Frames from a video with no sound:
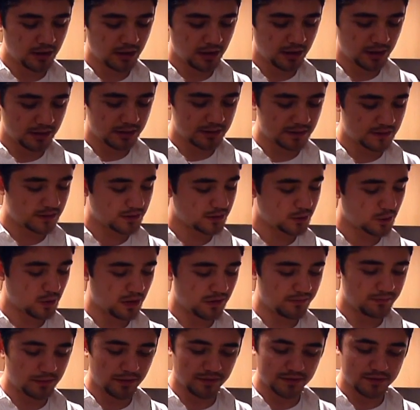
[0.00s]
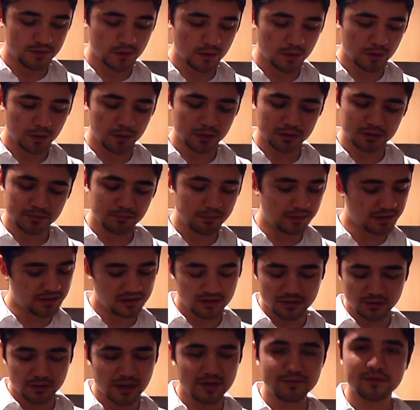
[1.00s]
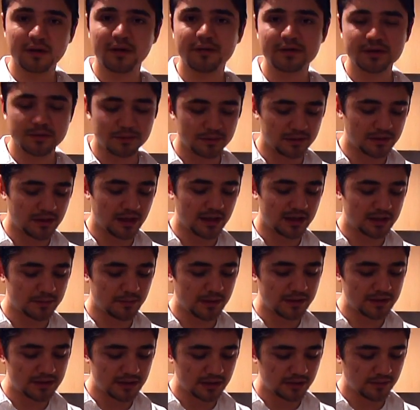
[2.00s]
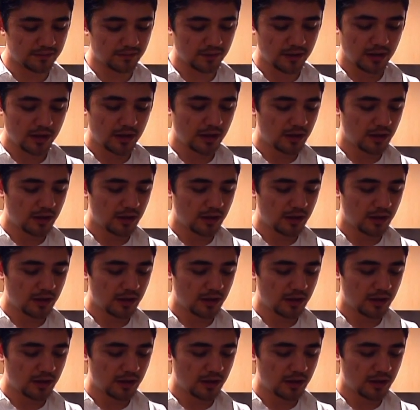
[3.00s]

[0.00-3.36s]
It's 12 months old, but you don't have to have something that expensive.